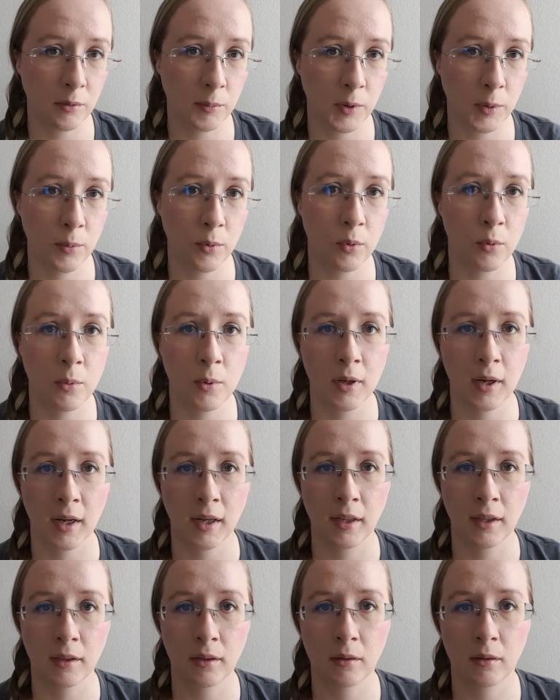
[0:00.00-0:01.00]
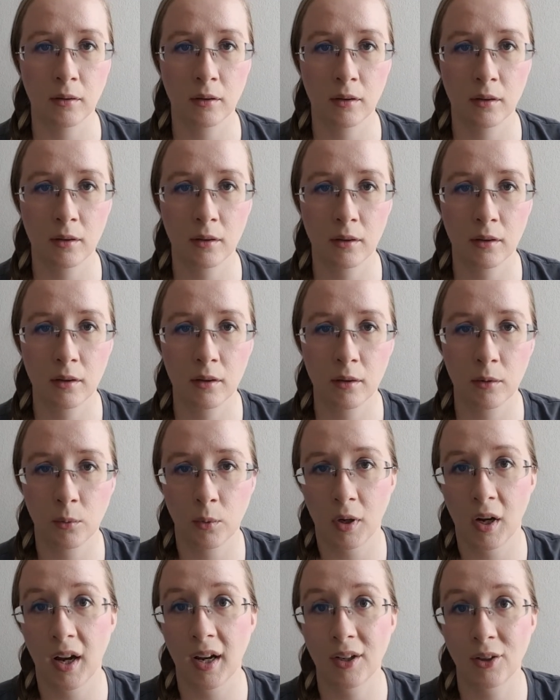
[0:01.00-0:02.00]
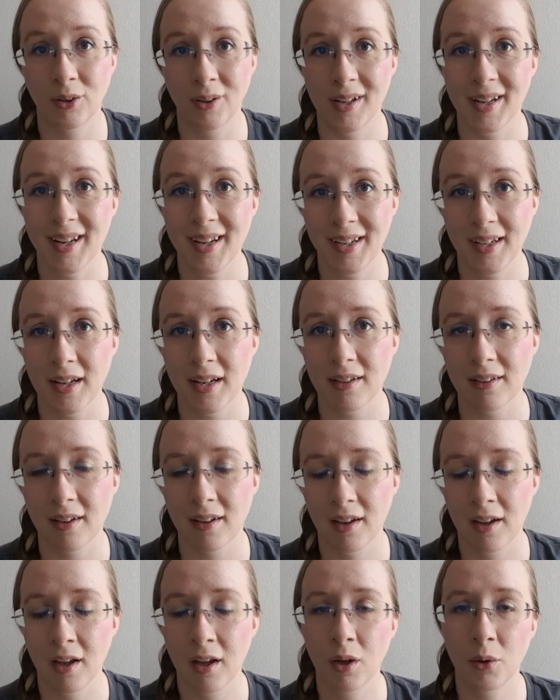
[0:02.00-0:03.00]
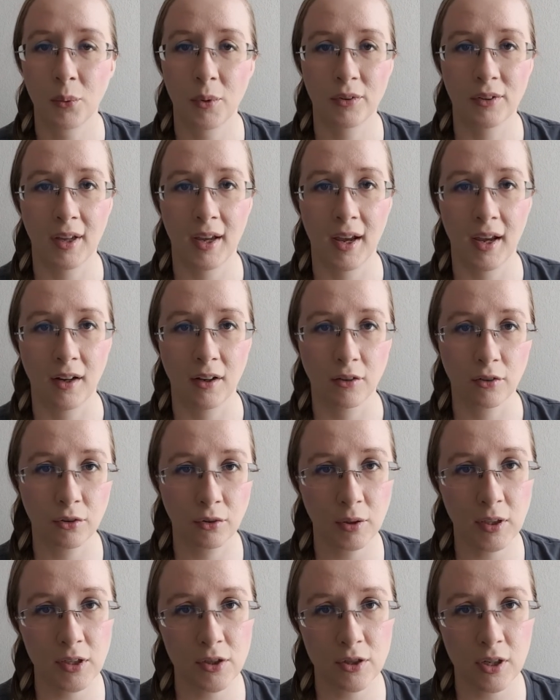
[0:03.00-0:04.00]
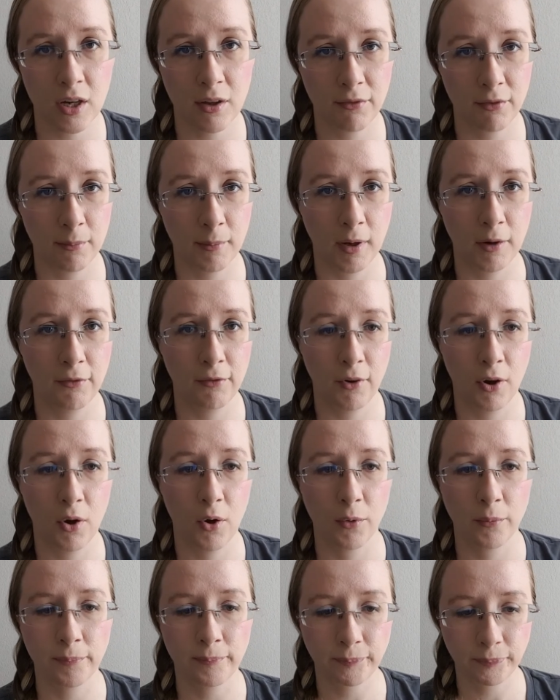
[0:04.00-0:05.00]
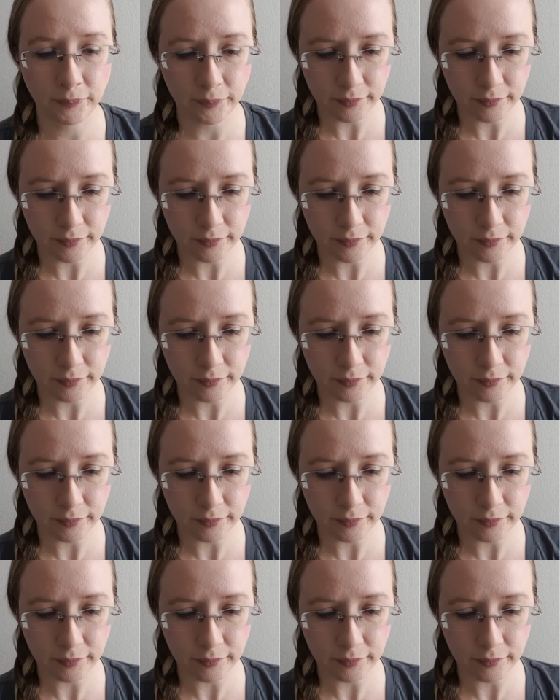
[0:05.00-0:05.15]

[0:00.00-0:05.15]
to people what I could eat was I had a screenshot from my phone